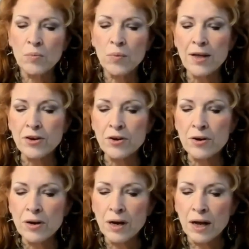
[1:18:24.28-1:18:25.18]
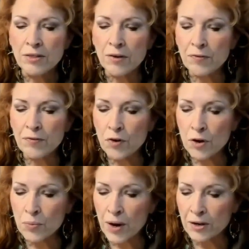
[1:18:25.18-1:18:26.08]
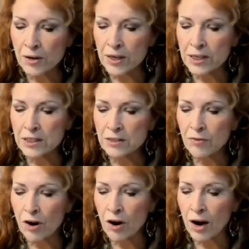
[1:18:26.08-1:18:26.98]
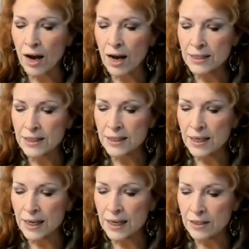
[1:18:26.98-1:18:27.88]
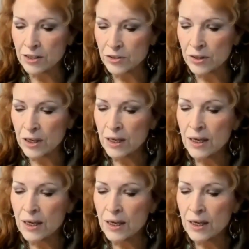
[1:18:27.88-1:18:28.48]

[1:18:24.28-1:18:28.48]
Whether the forerunner is for us entered,